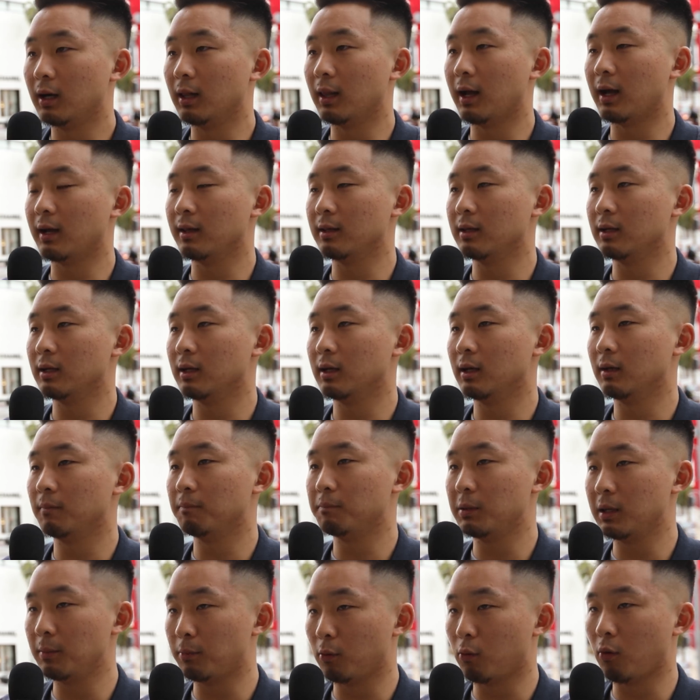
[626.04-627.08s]
a lot of the
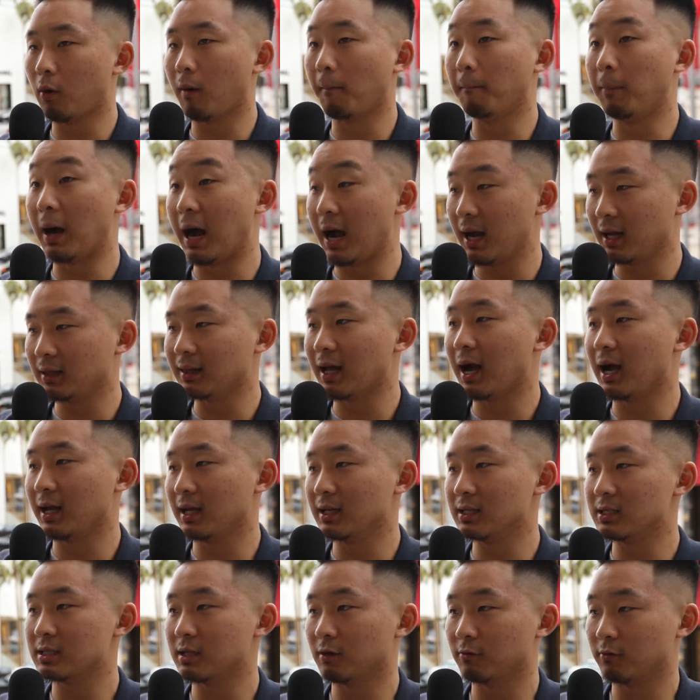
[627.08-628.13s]
people who are buying the
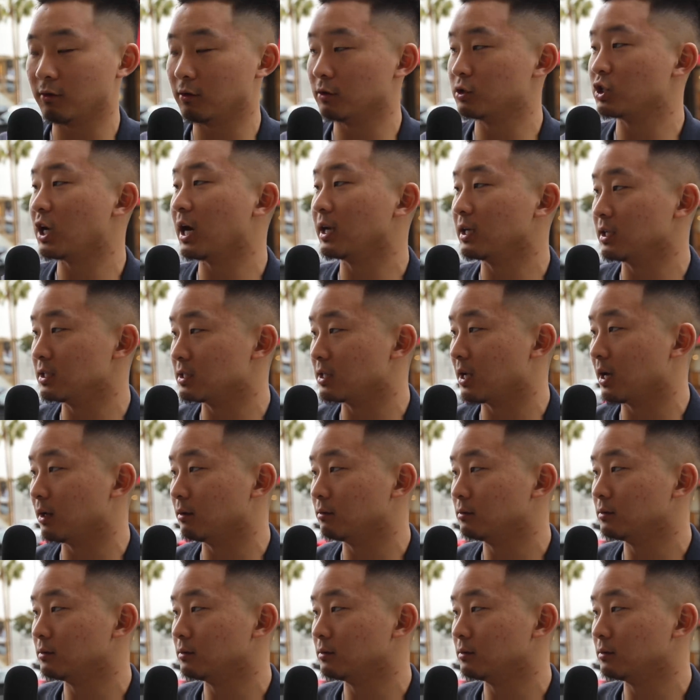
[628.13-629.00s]
high end stuff are Chinese now.